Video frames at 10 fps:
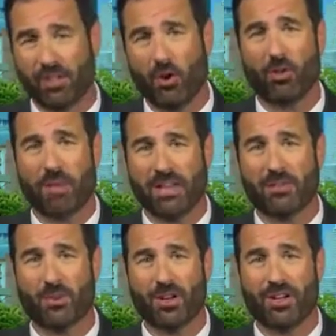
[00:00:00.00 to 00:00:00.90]
and going
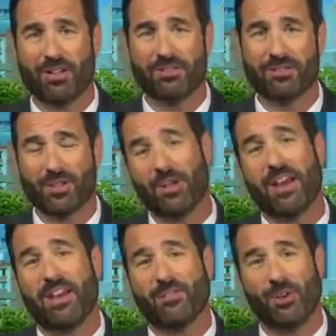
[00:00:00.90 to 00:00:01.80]
back to work on
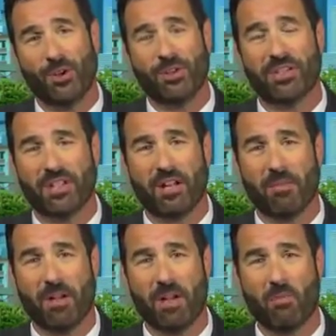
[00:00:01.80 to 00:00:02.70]
Sunday afternoon instead
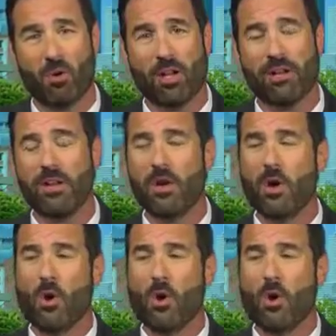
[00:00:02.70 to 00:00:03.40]
of Monday morning.